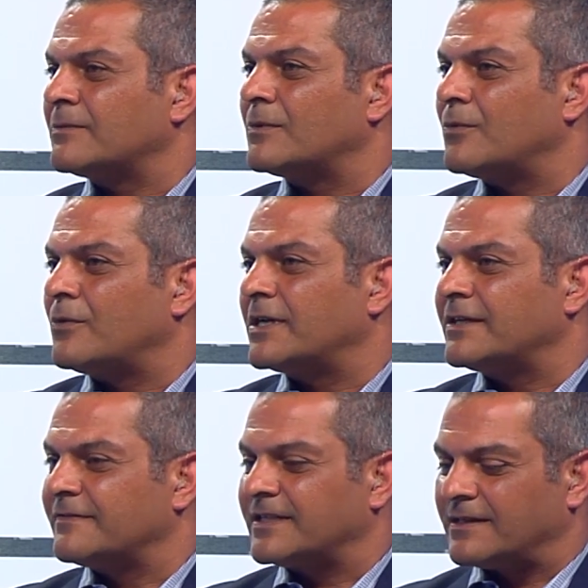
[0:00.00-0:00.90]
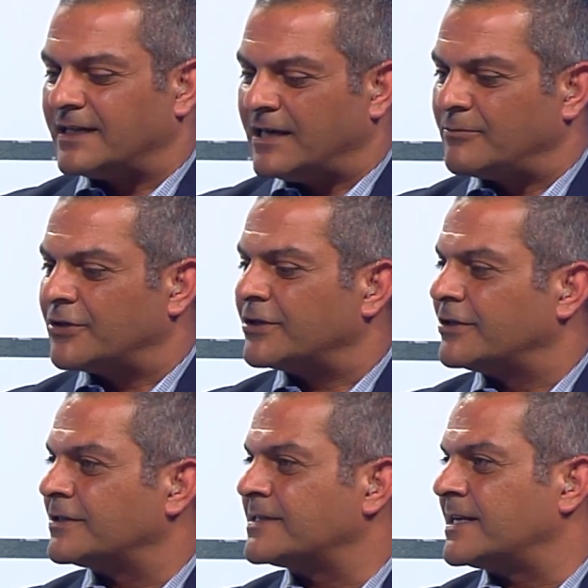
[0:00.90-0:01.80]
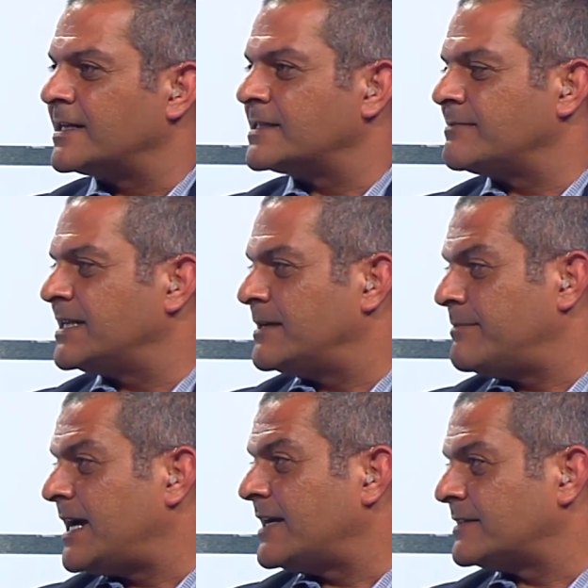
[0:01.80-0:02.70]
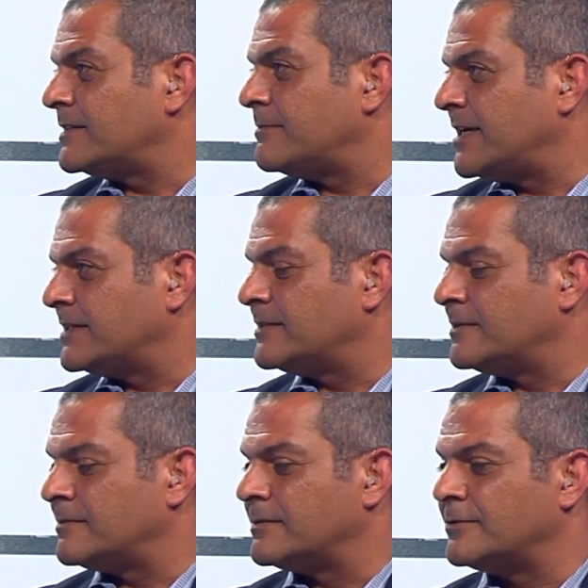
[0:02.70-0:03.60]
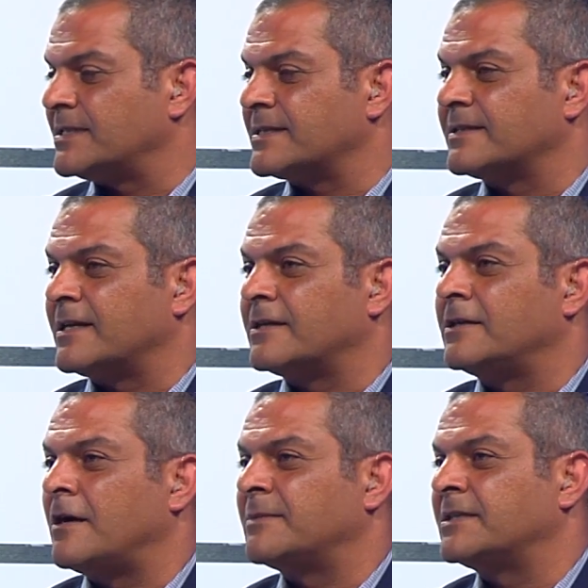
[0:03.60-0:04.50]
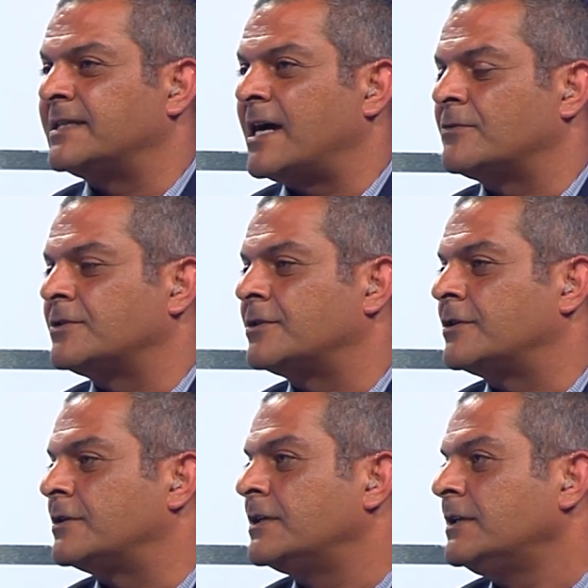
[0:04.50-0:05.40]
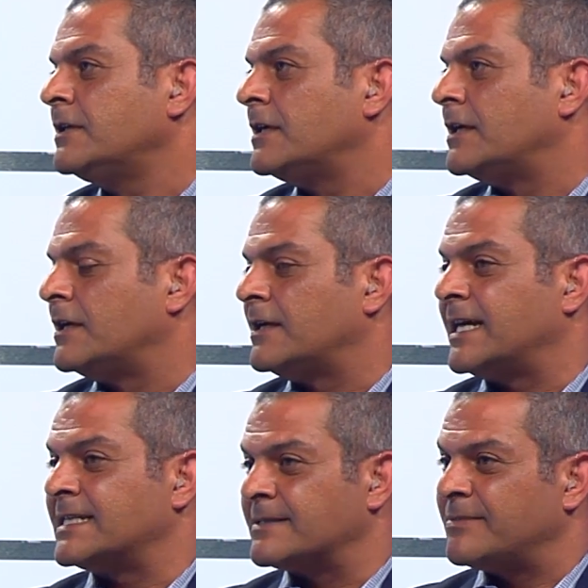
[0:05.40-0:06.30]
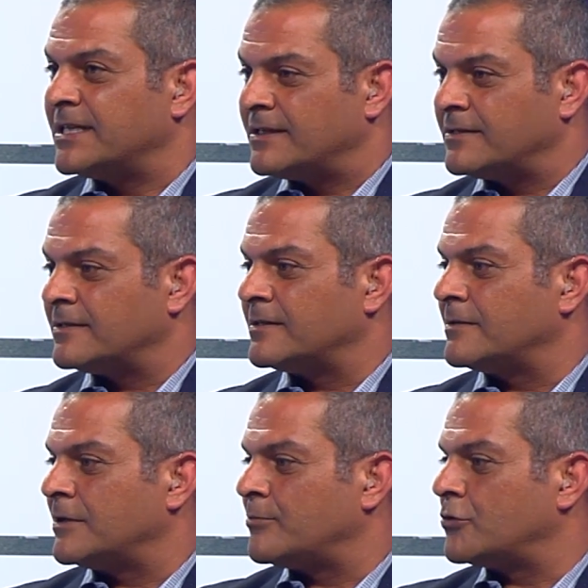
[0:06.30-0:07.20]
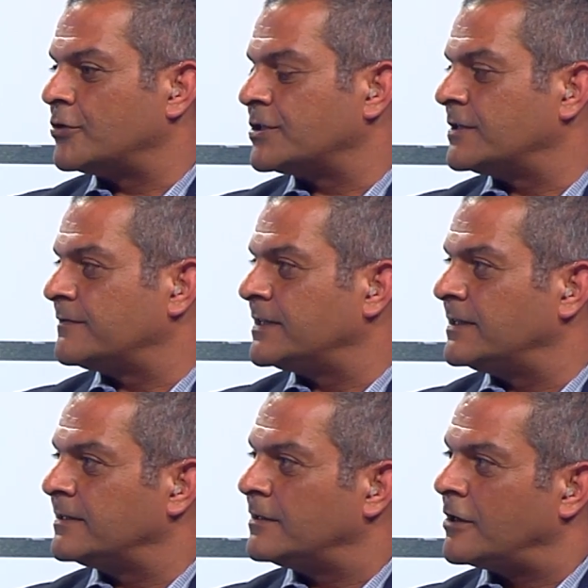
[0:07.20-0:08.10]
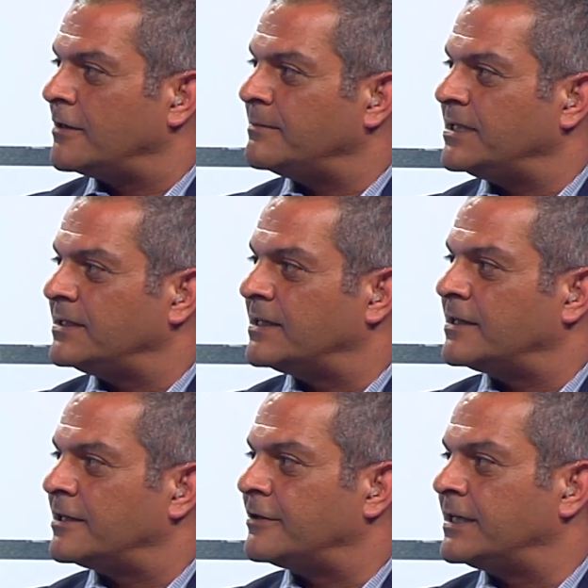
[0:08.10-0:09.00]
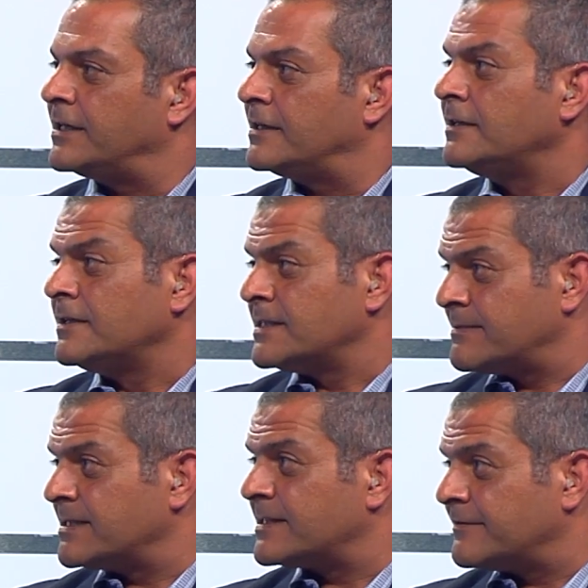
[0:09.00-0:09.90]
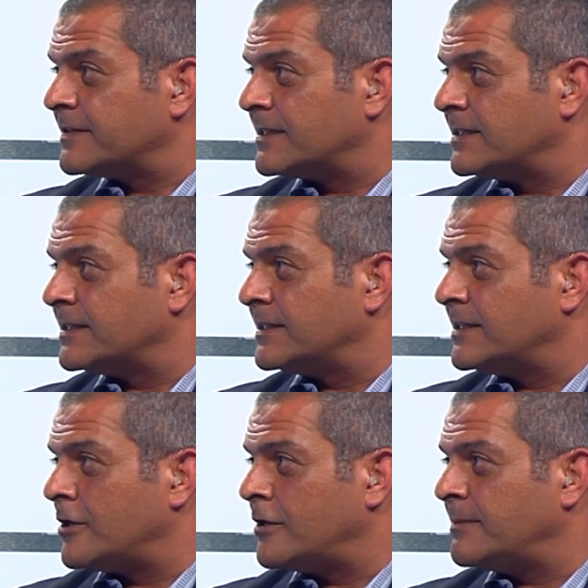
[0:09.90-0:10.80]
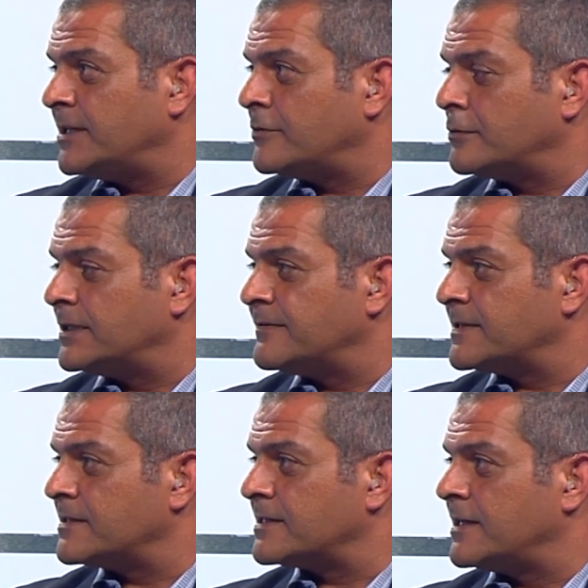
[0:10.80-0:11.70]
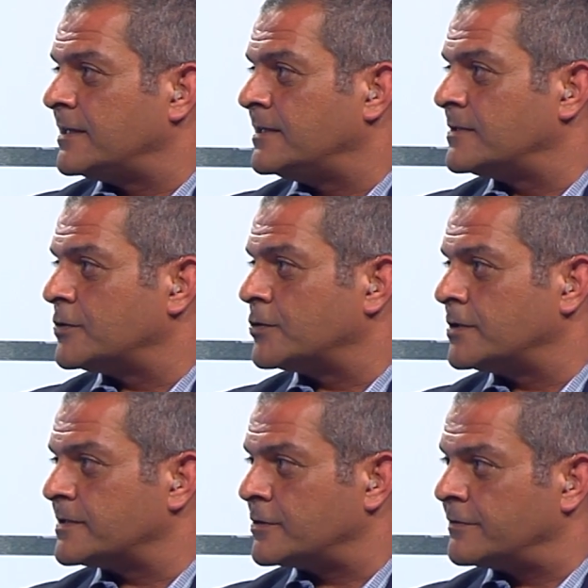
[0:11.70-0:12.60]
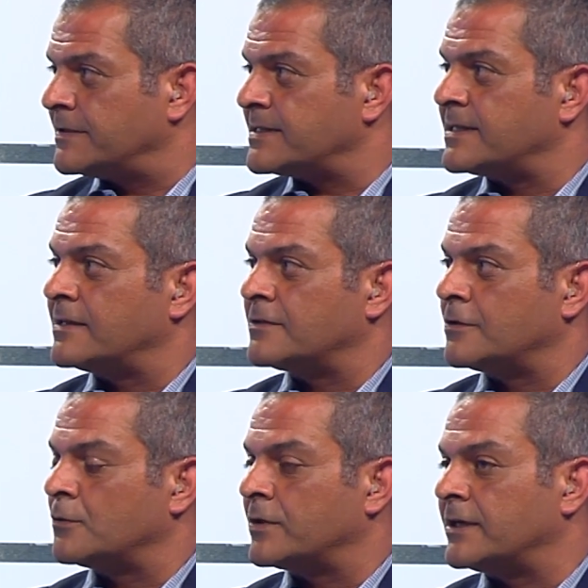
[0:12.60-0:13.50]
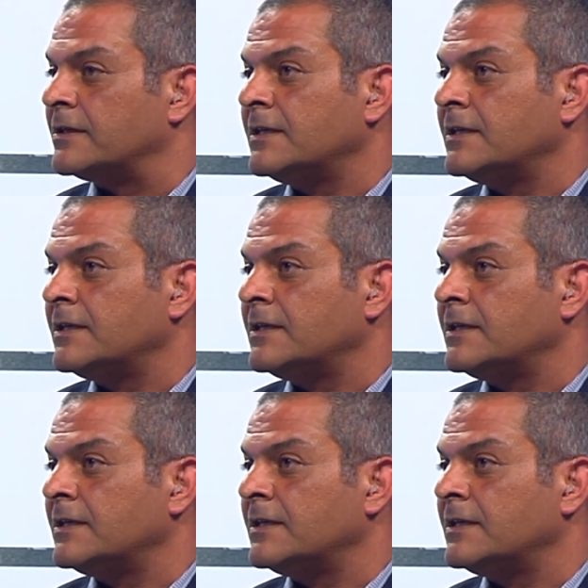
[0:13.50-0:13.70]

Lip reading: one of the neighborhoods that has been impacted by the recent economic downturn has been a portion of the Little Armenia area, specifically the Armenian Relief Society Social Service Center, yes, where